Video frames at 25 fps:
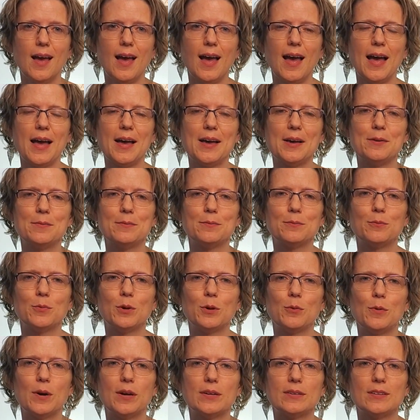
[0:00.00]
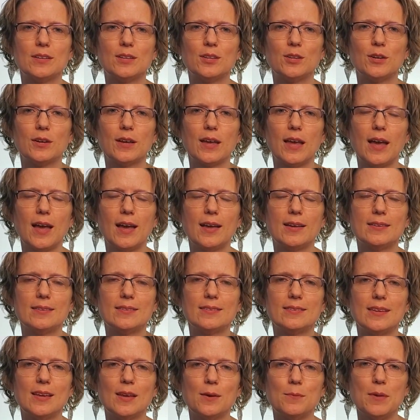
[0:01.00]
We'll want to look at
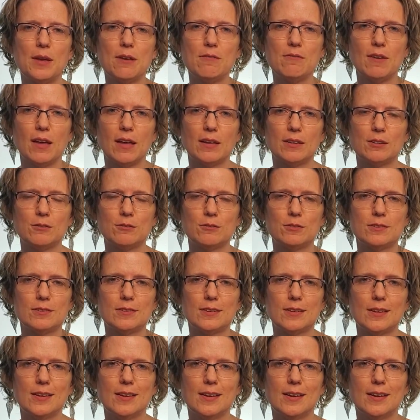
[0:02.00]
CMA values.